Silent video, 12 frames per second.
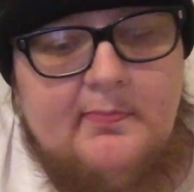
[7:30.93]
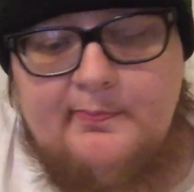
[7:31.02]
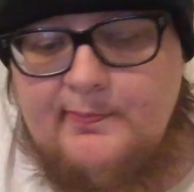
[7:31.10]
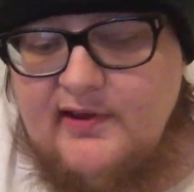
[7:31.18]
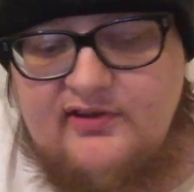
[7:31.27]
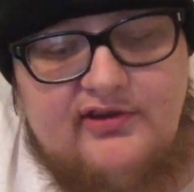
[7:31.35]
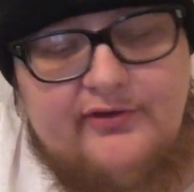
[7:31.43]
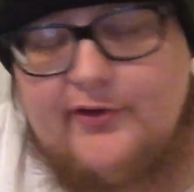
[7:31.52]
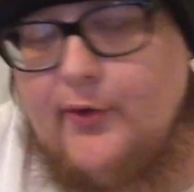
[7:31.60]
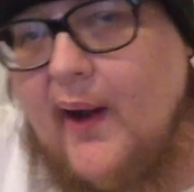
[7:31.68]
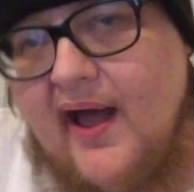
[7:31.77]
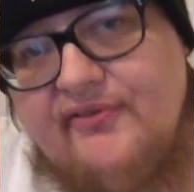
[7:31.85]
it's as
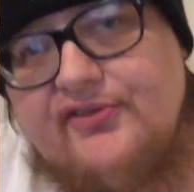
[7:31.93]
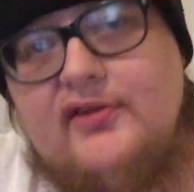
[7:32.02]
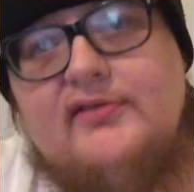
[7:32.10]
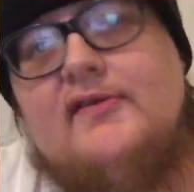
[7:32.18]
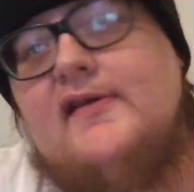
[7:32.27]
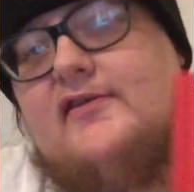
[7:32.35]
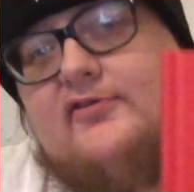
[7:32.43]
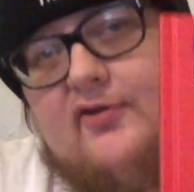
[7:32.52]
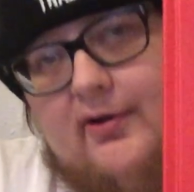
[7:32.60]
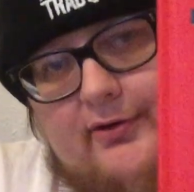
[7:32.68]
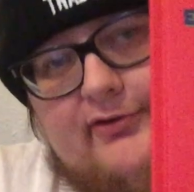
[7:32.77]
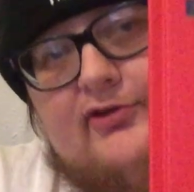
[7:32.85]
crafted and as
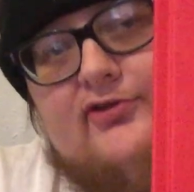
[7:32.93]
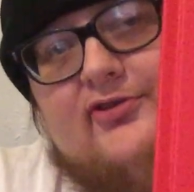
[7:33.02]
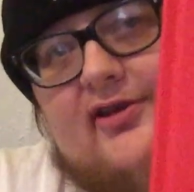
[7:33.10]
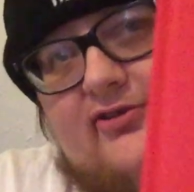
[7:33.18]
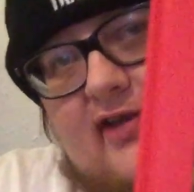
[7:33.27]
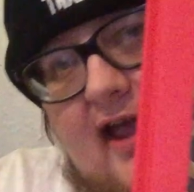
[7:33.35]
gorgeous as